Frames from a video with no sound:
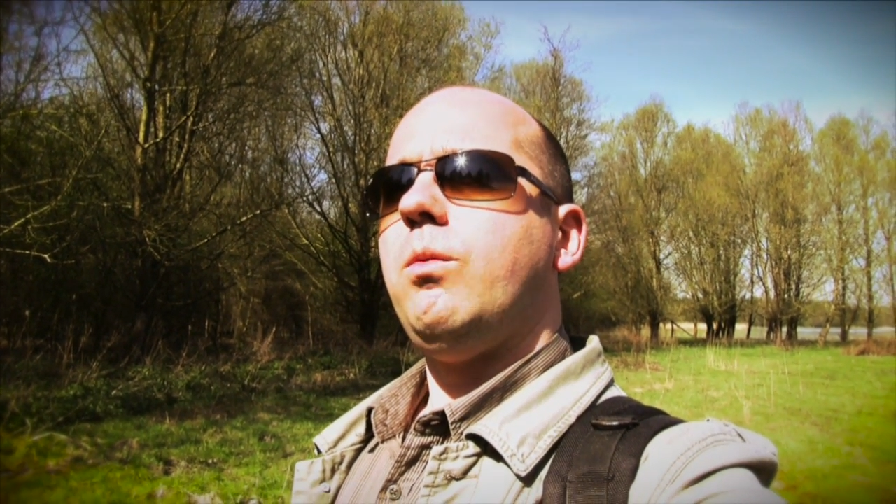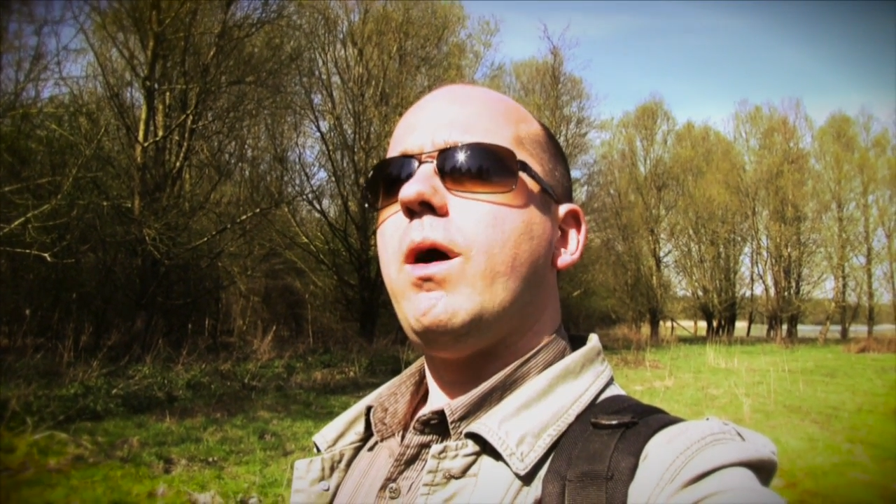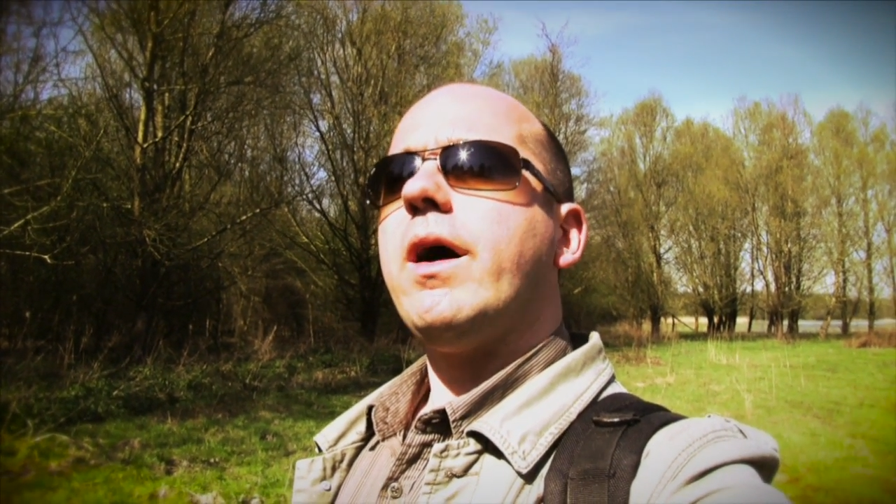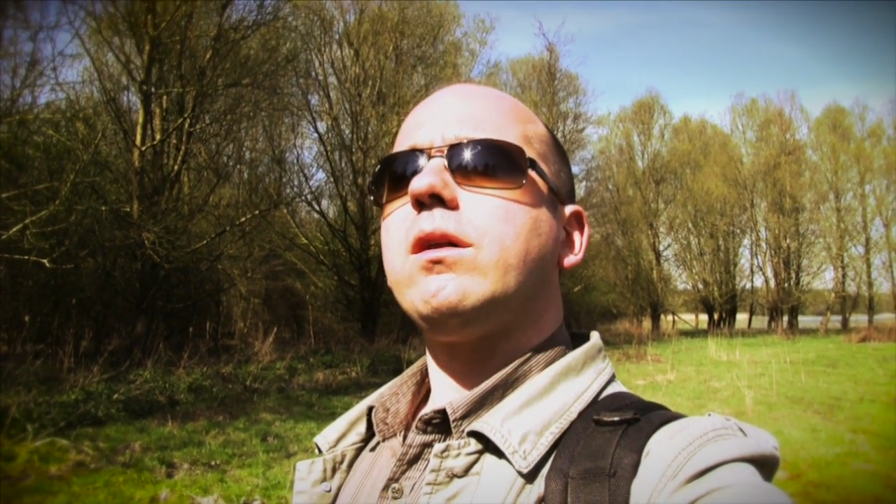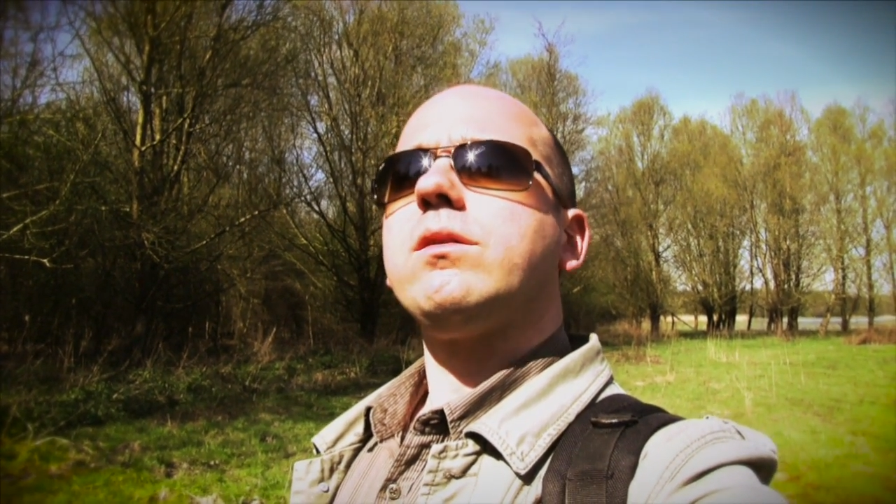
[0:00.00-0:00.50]

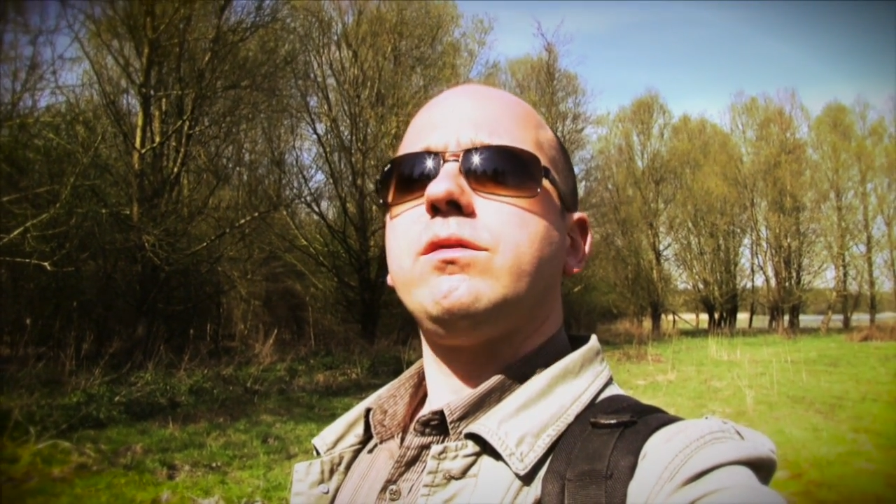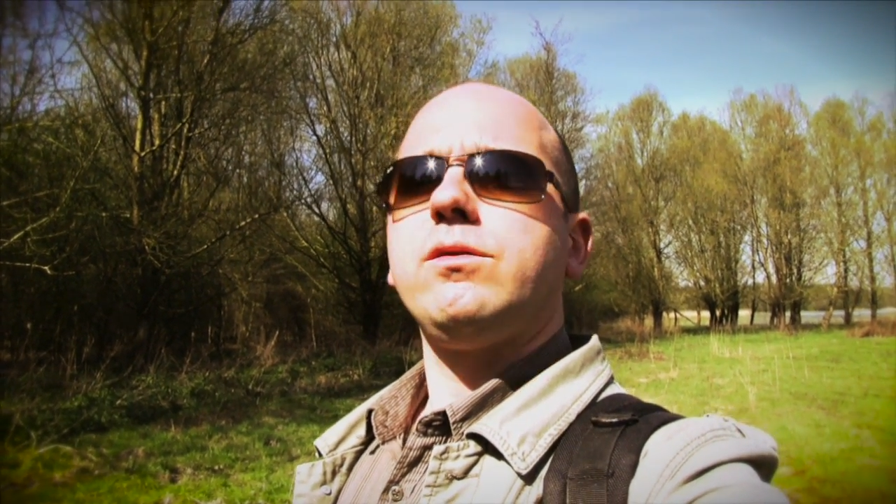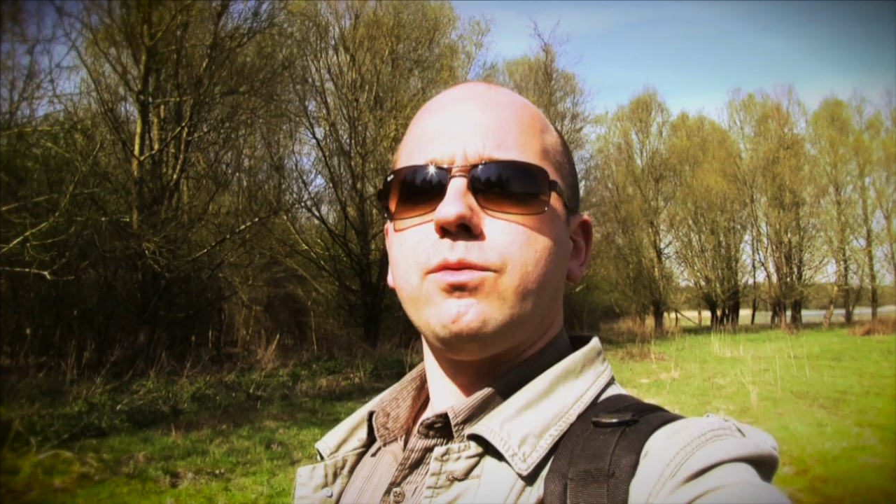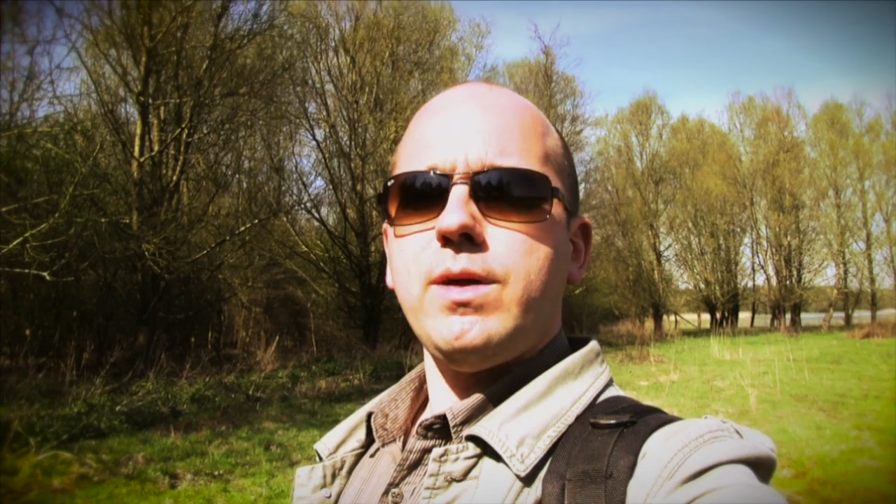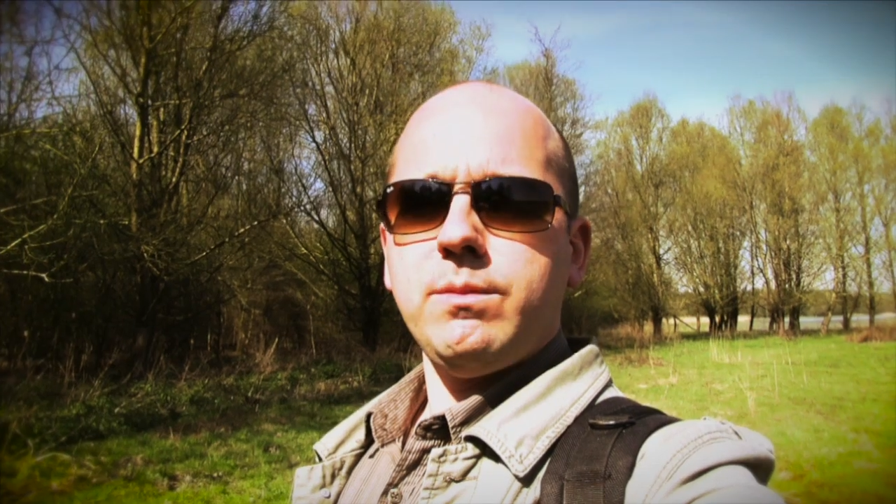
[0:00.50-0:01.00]
wildest
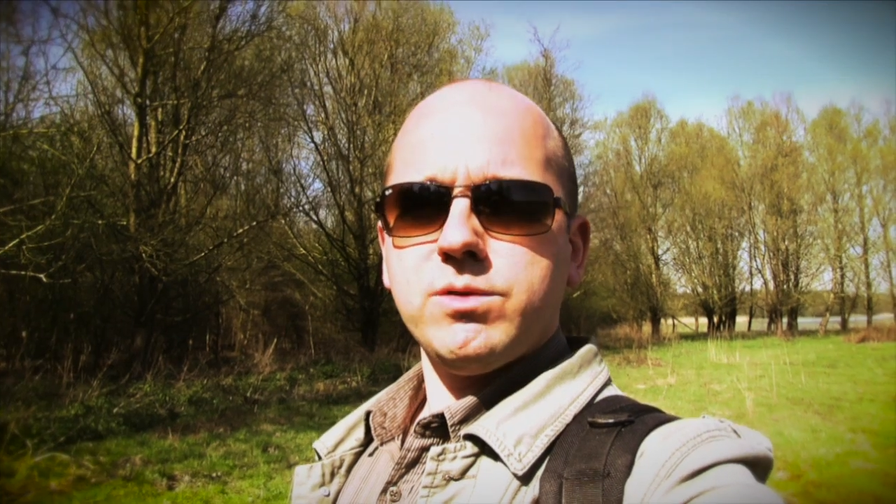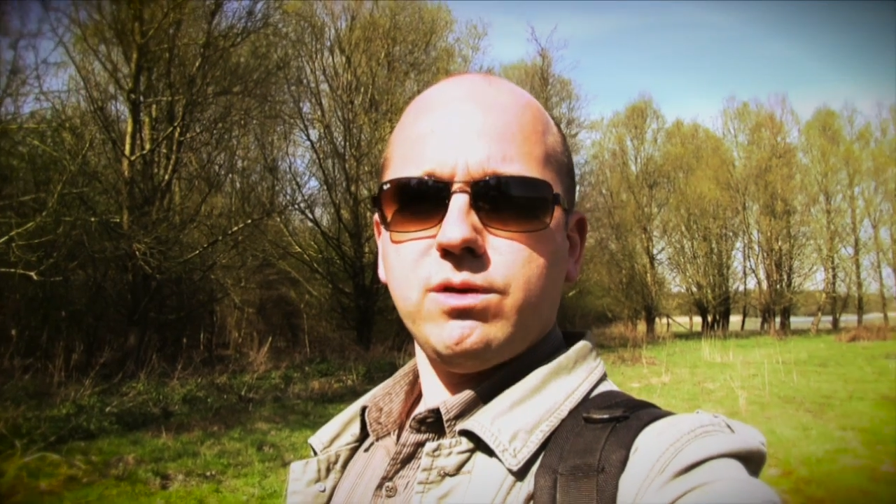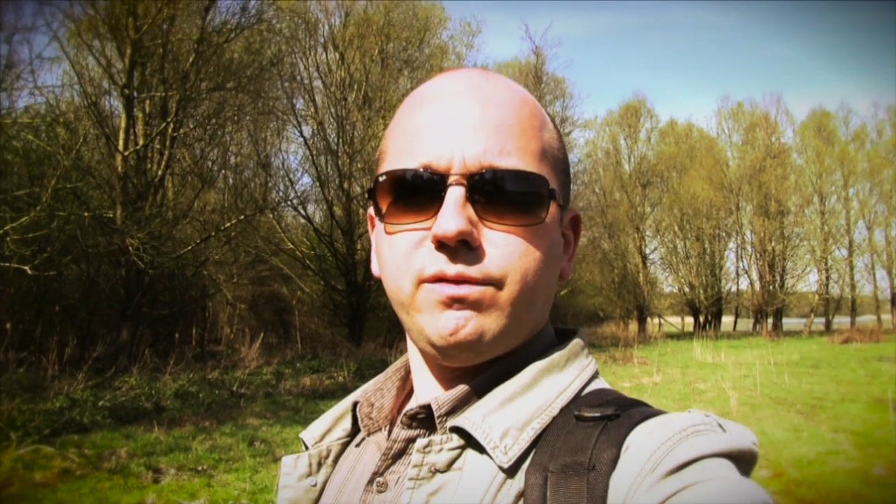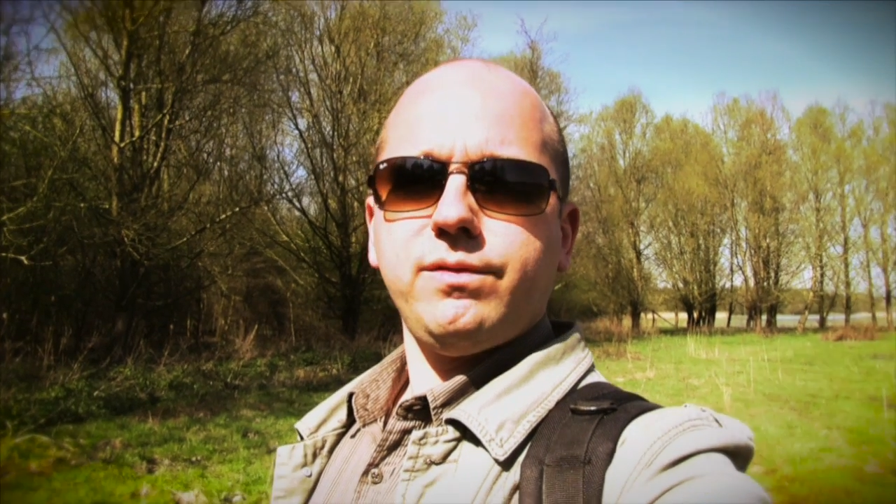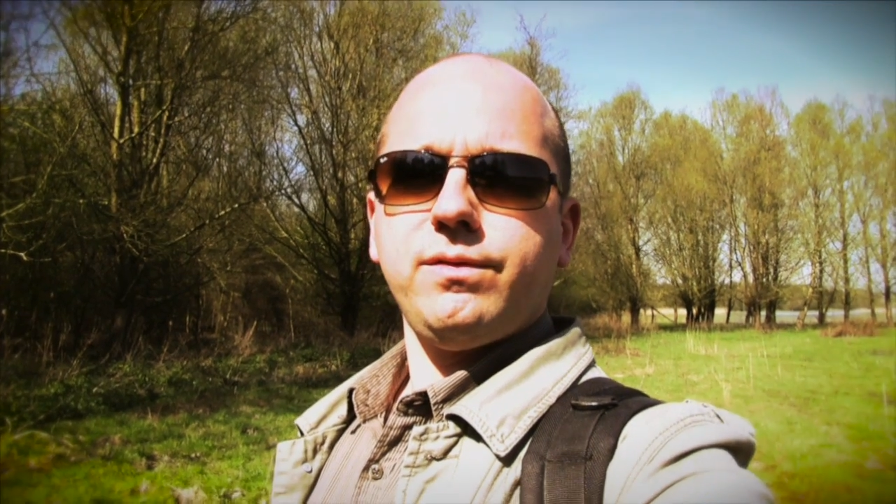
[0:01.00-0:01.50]
dreams
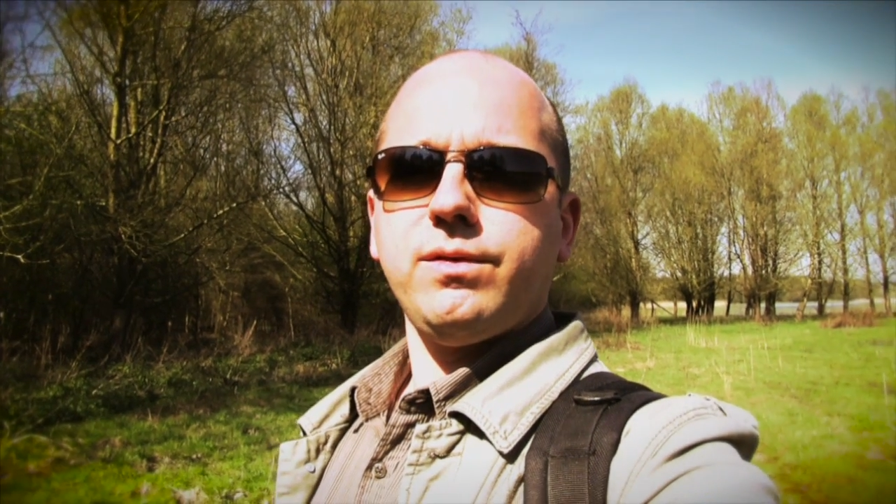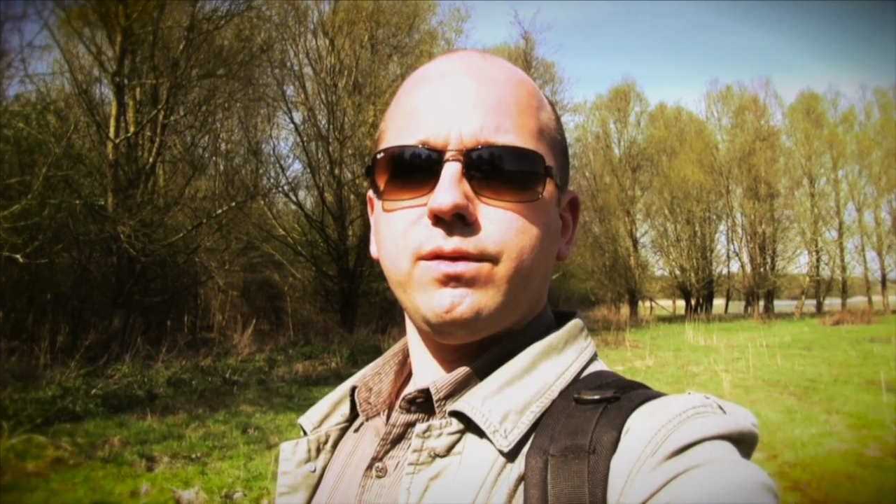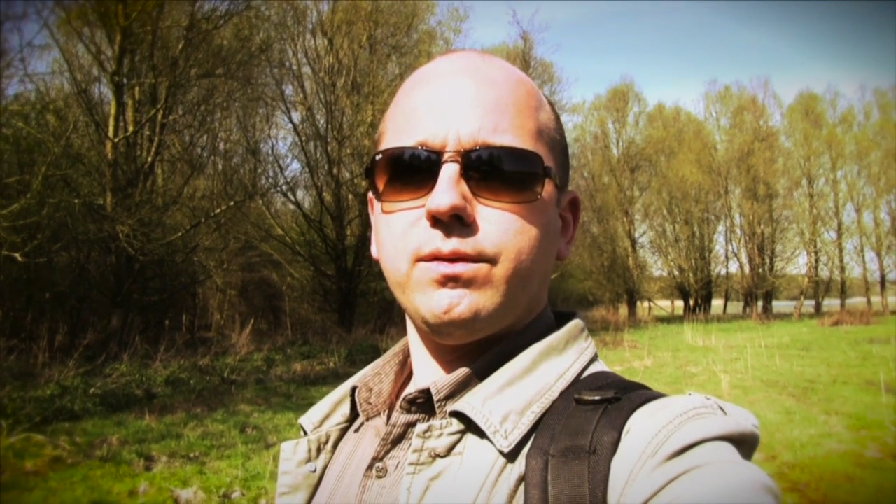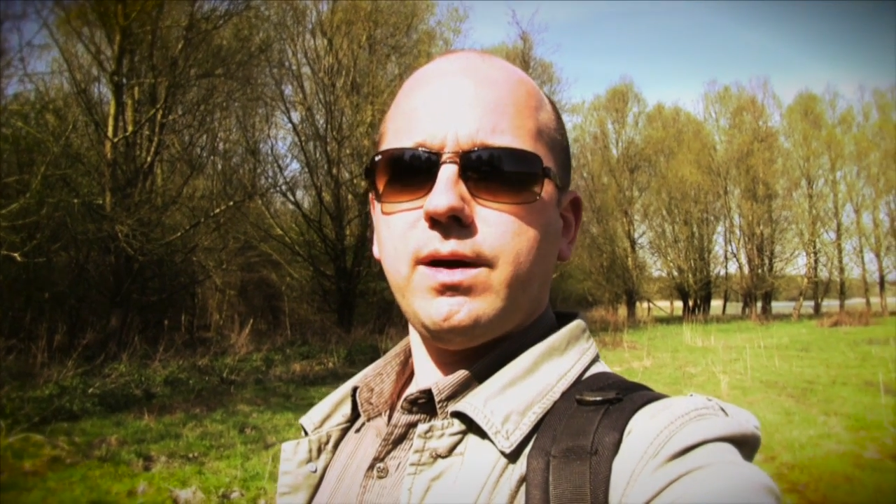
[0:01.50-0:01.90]
of